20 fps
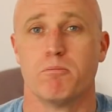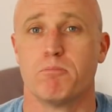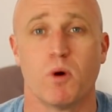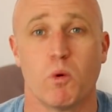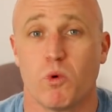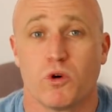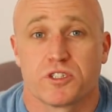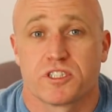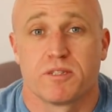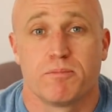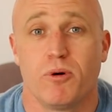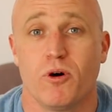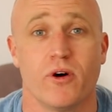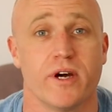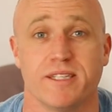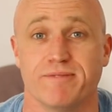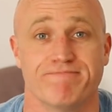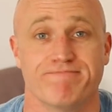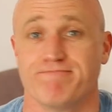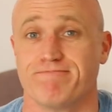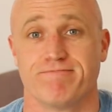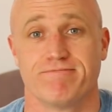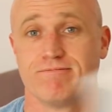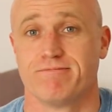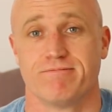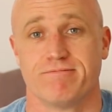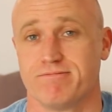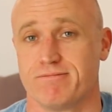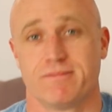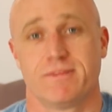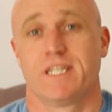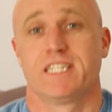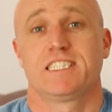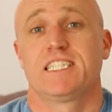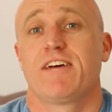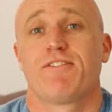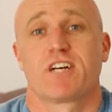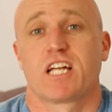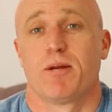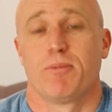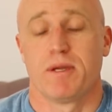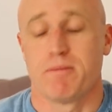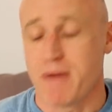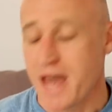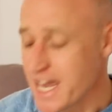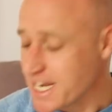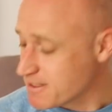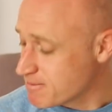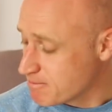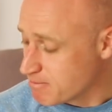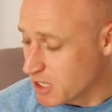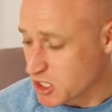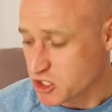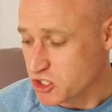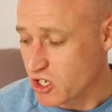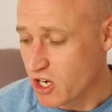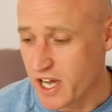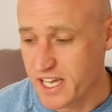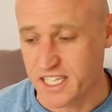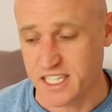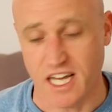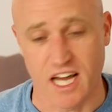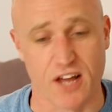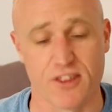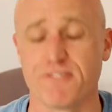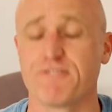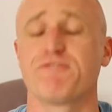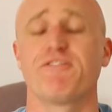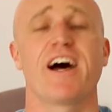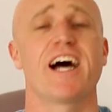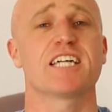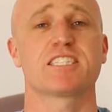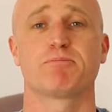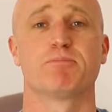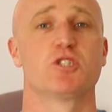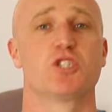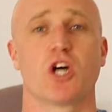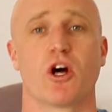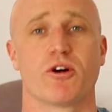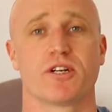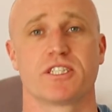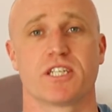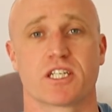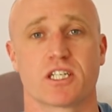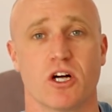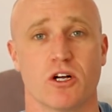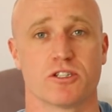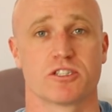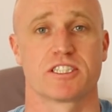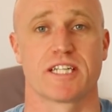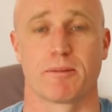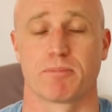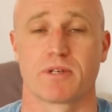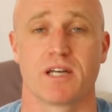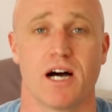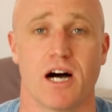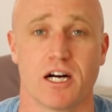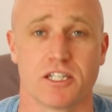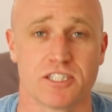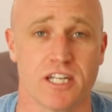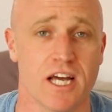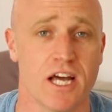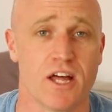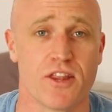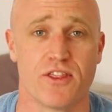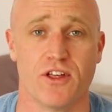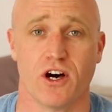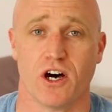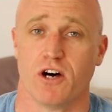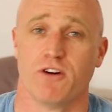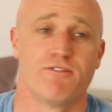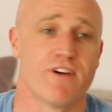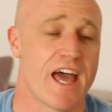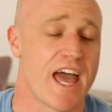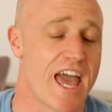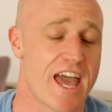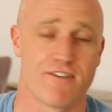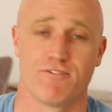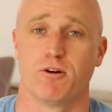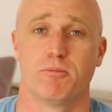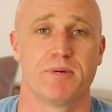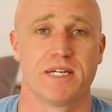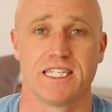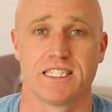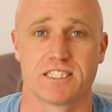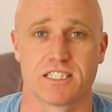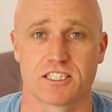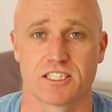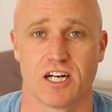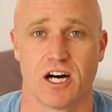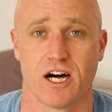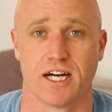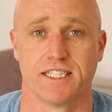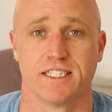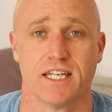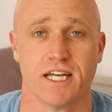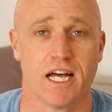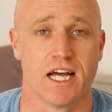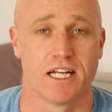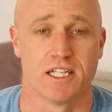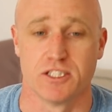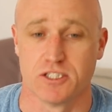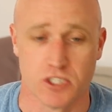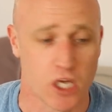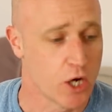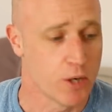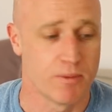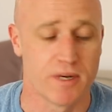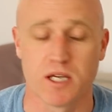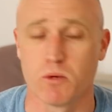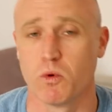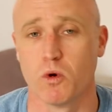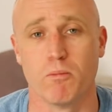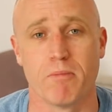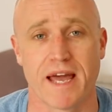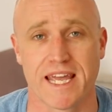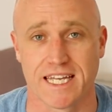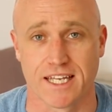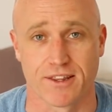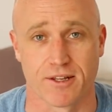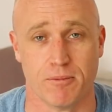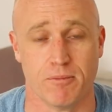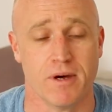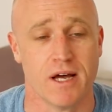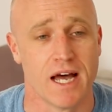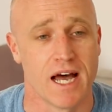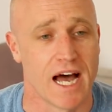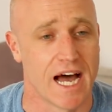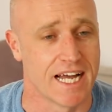But what's the point? It's never going to be made, much like the vast majority of concept cars that have ever been designed. Nobody will make them.